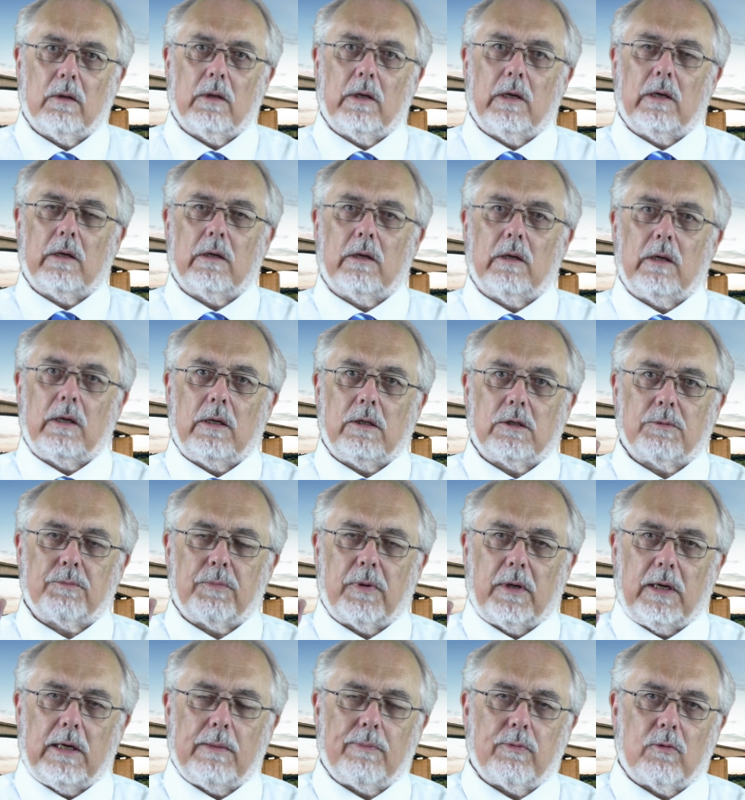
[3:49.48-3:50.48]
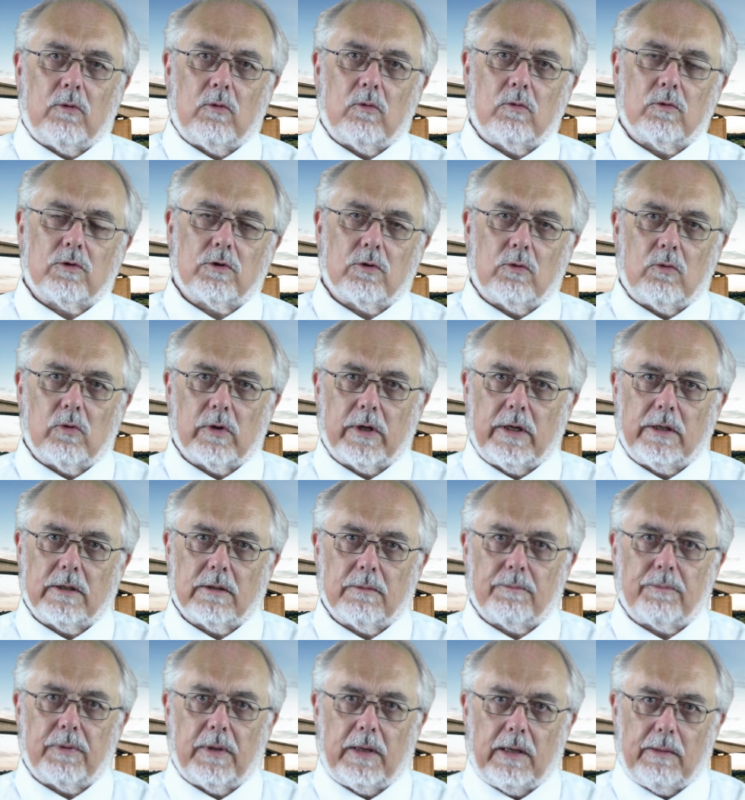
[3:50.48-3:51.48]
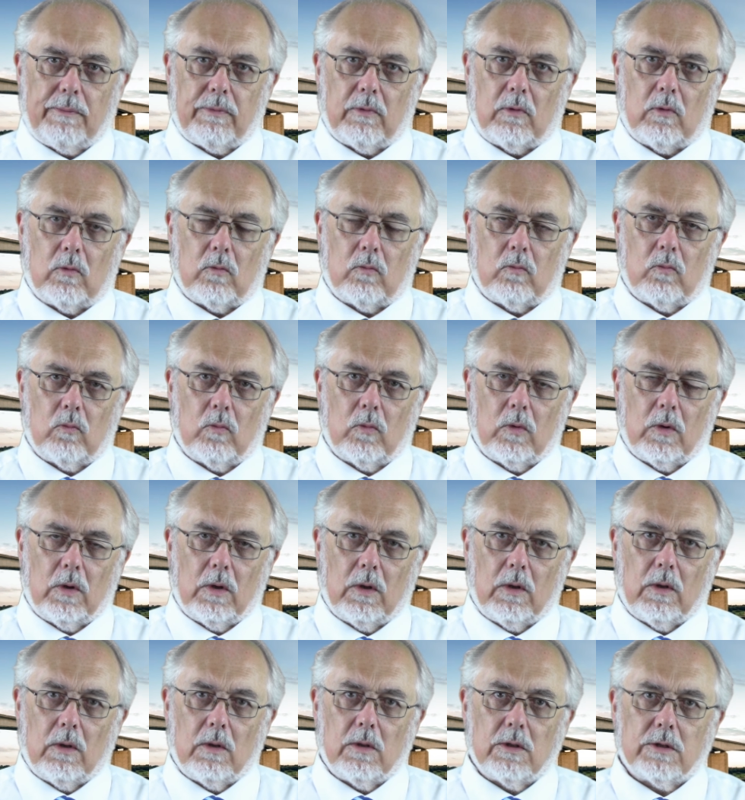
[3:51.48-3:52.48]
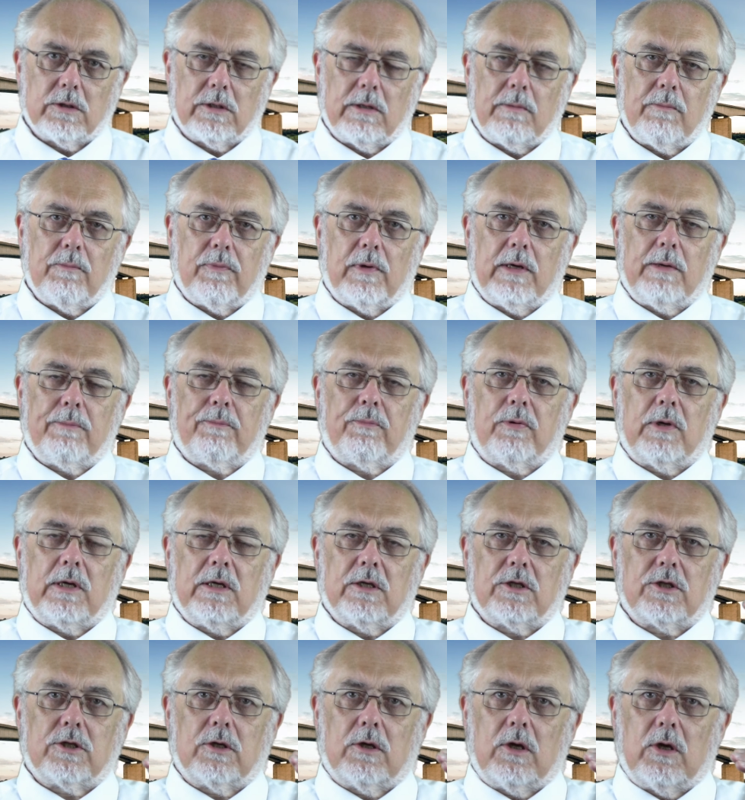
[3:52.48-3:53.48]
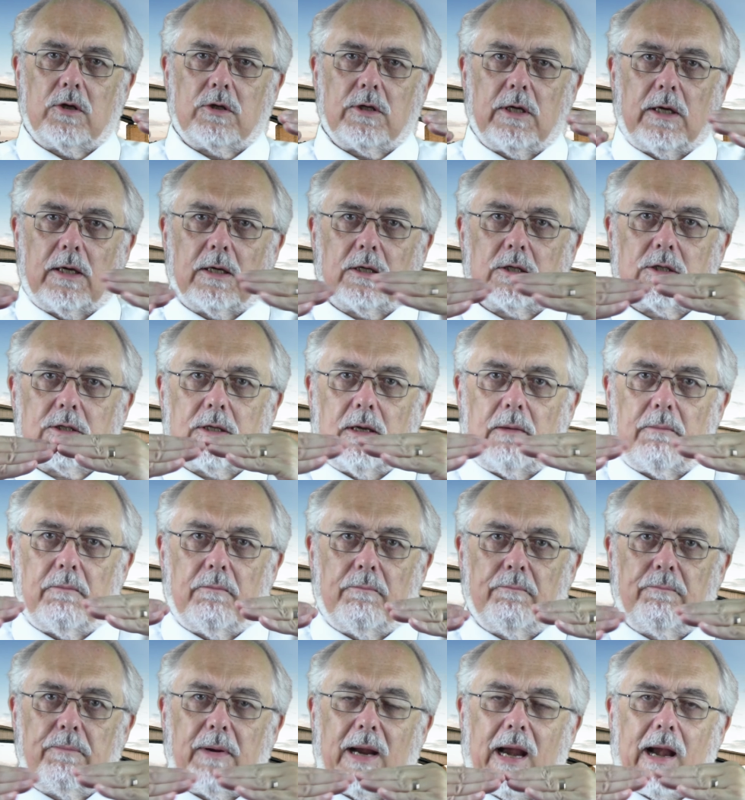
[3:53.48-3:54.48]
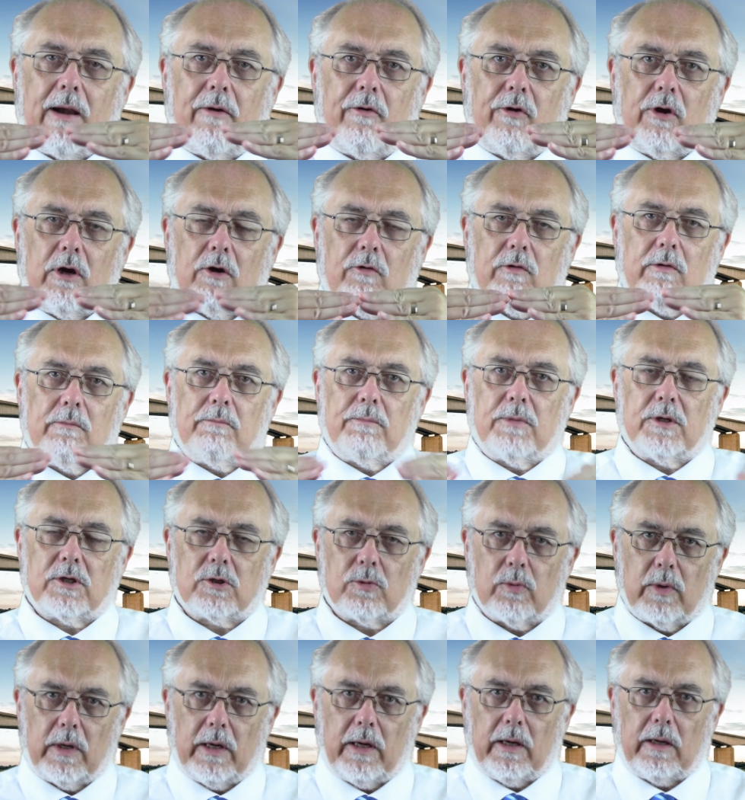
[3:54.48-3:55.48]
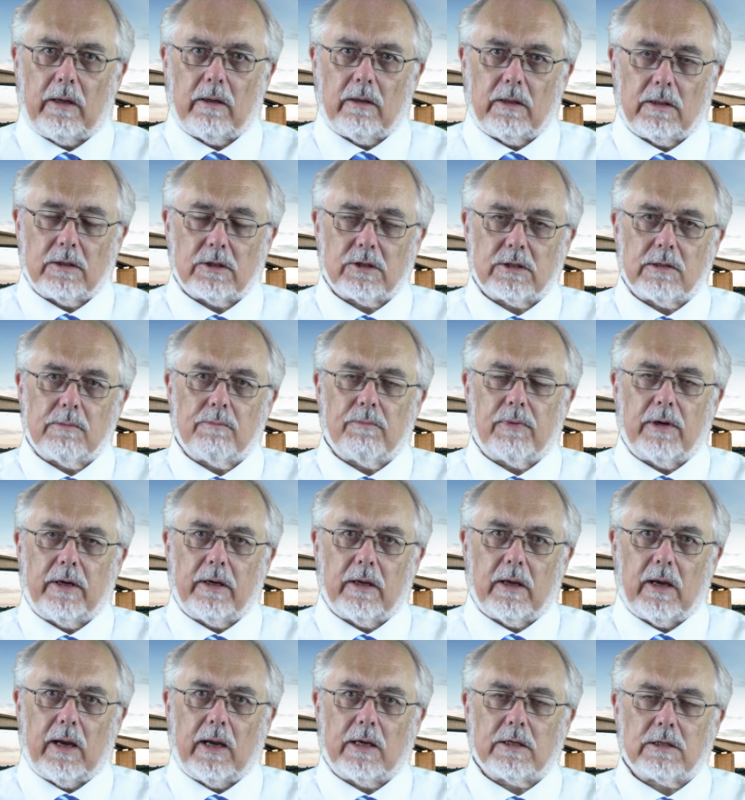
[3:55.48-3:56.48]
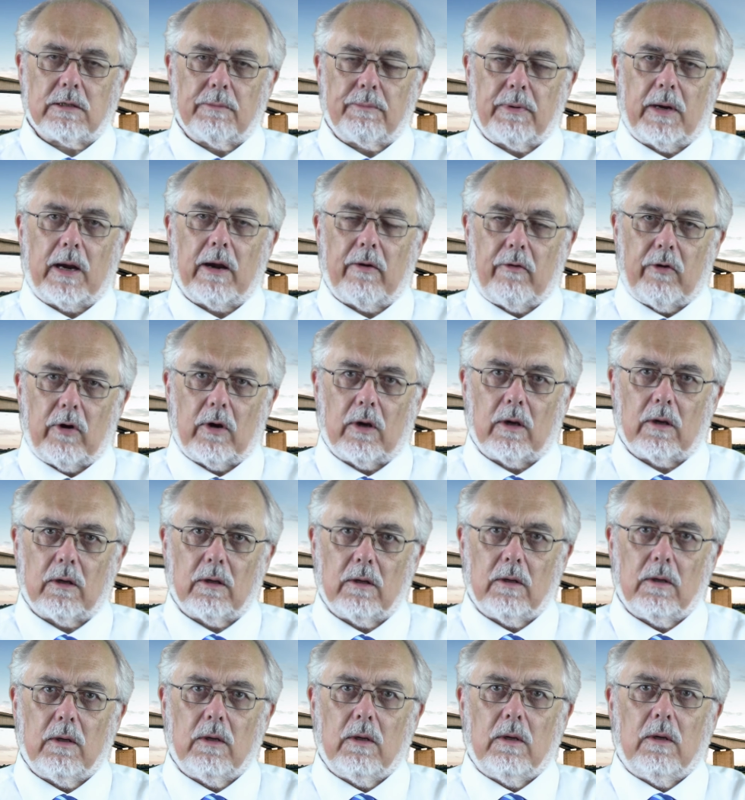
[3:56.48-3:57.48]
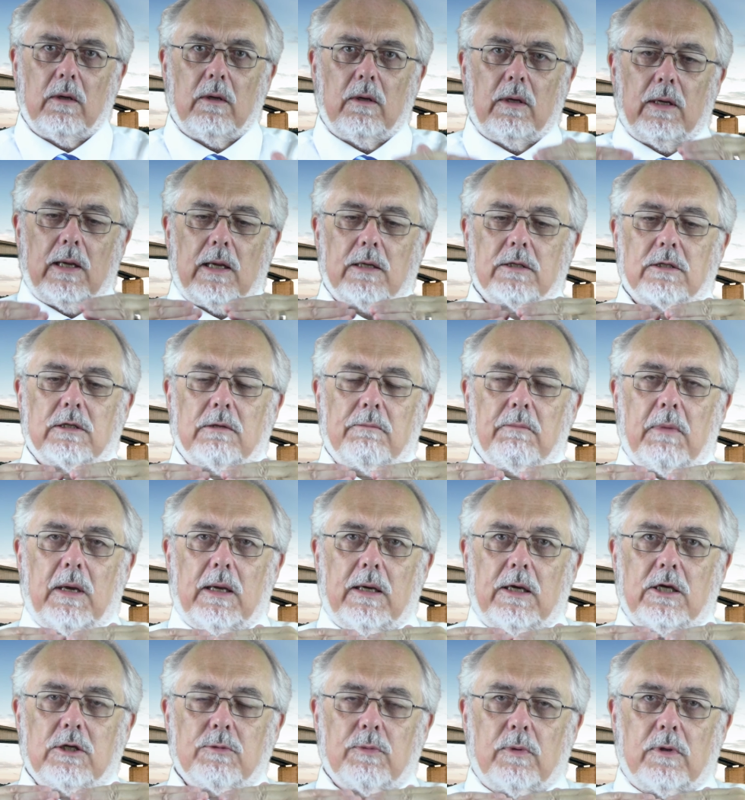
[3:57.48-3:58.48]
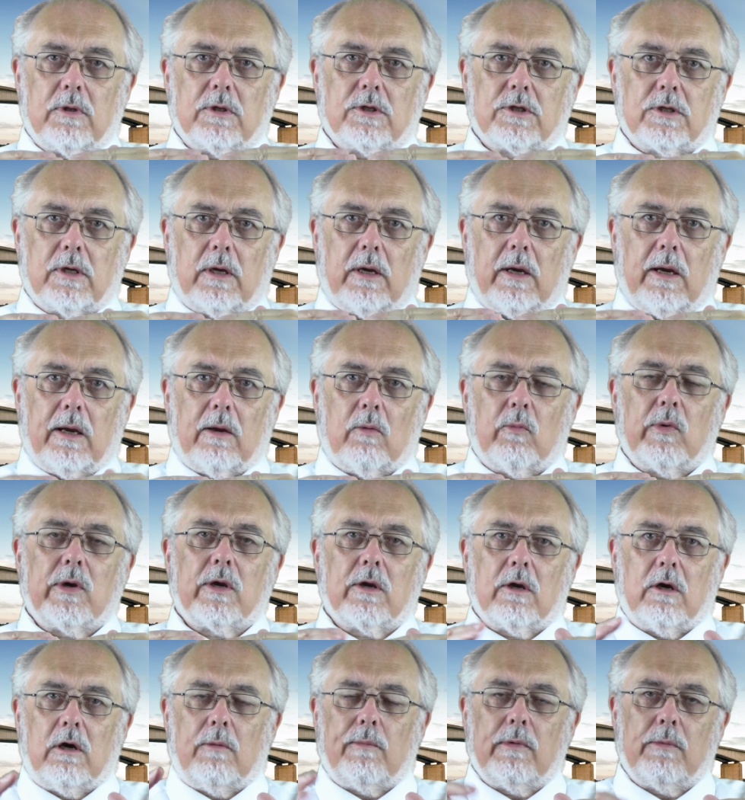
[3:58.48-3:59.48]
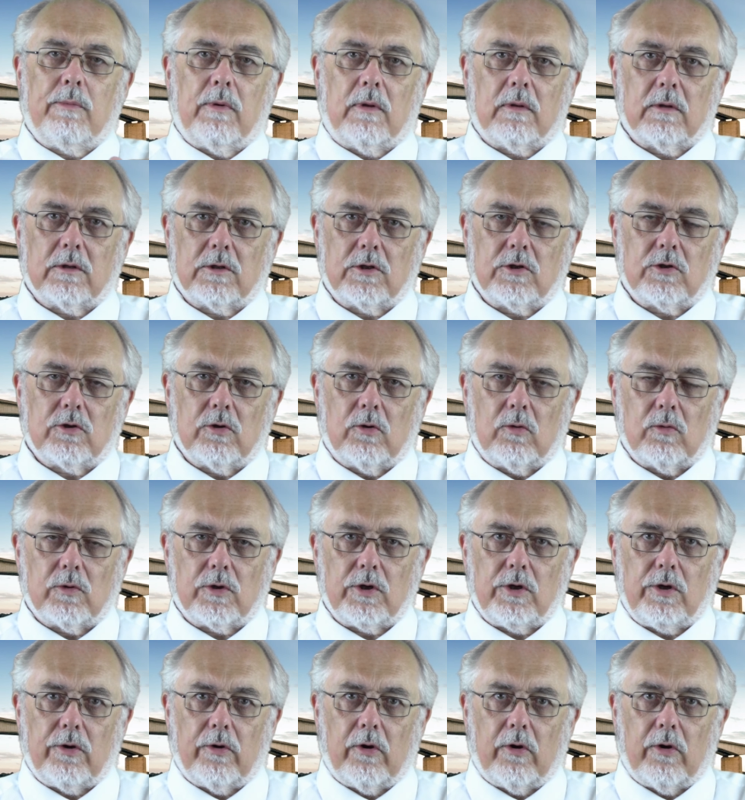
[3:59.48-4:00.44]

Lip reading: It needs people talking to people. Simply inserting some barrier in between is simply that, it's a barrier. That's the management saying, we can't be bothered to talk to